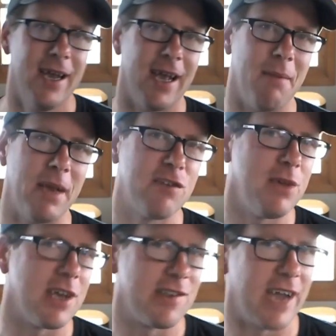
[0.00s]
And it makes
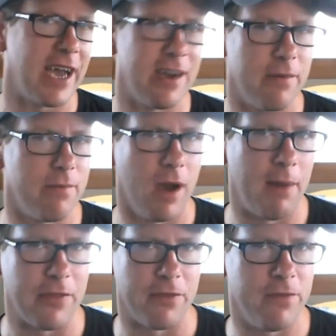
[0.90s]
me excited
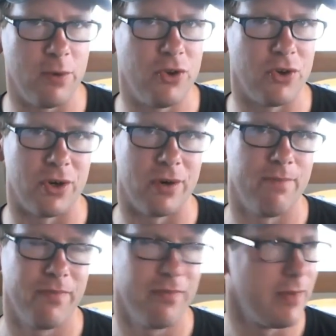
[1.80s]
about the future,
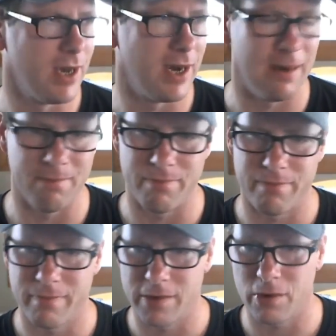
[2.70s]
um,
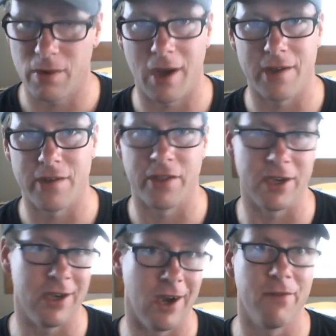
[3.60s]
so long as the
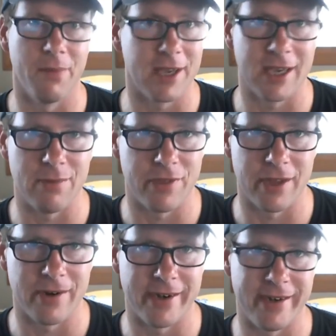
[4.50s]
government keeps
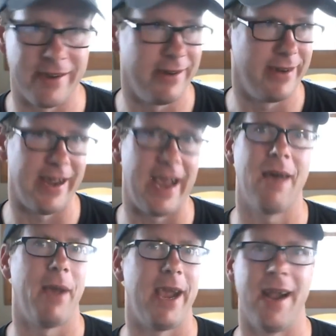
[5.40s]
their
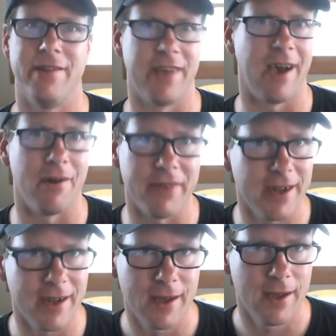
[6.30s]
damn hands out of
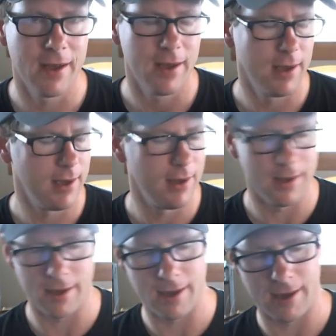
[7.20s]
it,
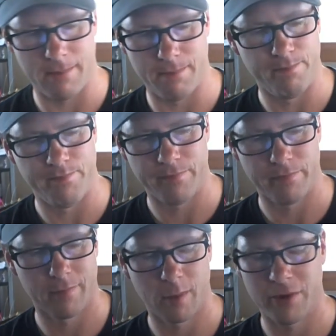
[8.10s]
um,
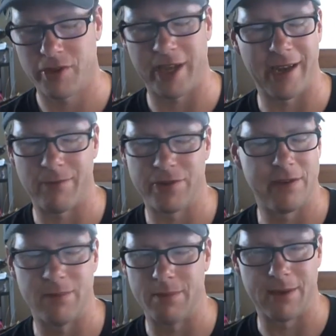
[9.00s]
which they never
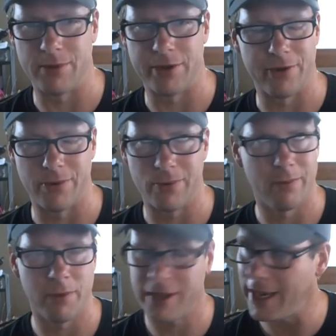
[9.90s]
seem to be able to do
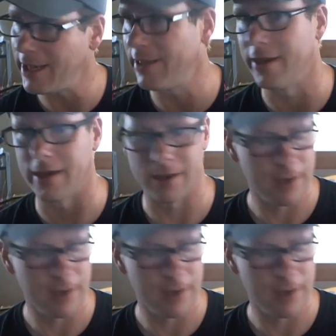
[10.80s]
with anything.